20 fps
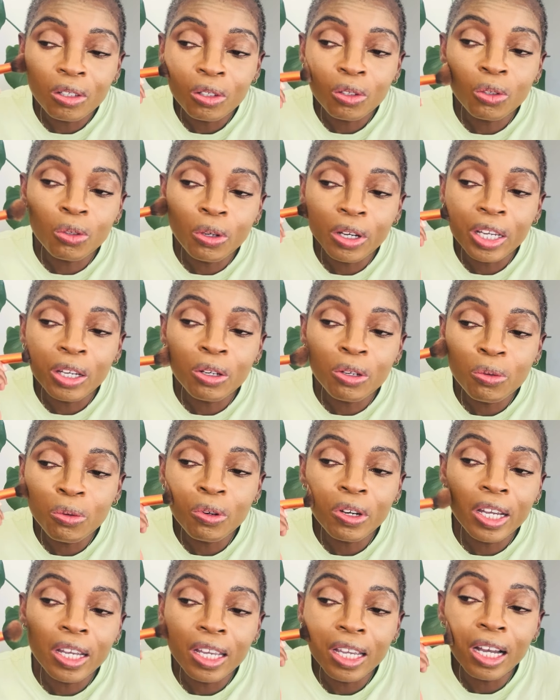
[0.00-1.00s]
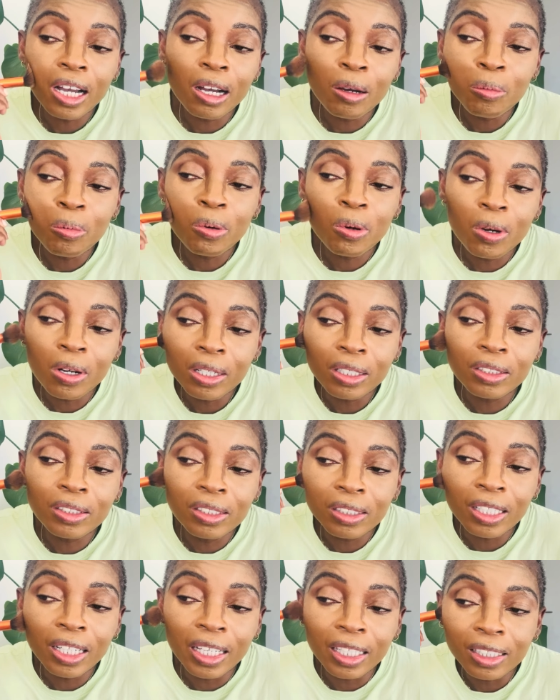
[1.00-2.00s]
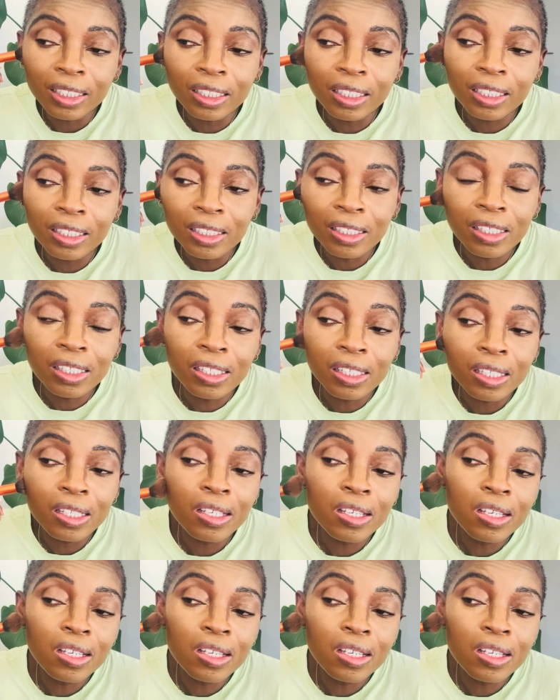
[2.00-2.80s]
going way upwards like this.